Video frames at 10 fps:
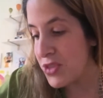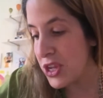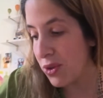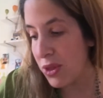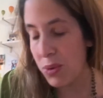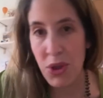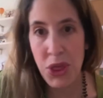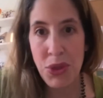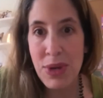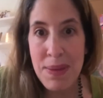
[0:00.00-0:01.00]
there were
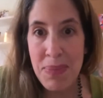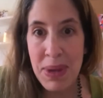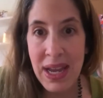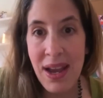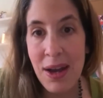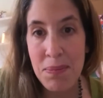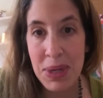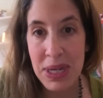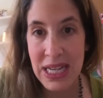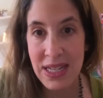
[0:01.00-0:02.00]
three big
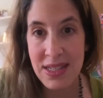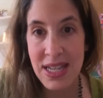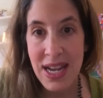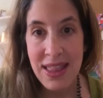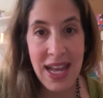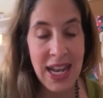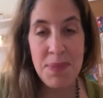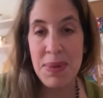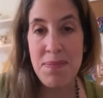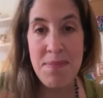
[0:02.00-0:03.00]
companies that had
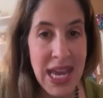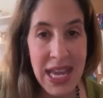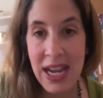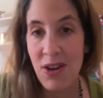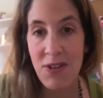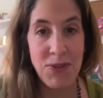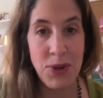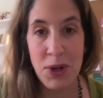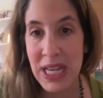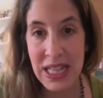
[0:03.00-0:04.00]
been making our
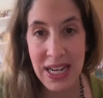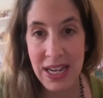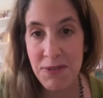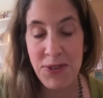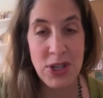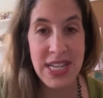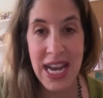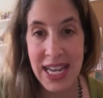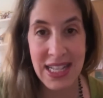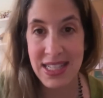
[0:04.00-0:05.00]
formula for
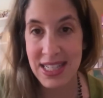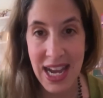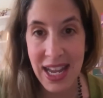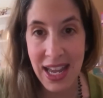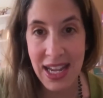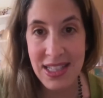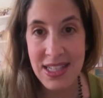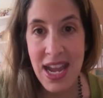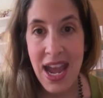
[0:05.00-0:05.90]
decades and decades.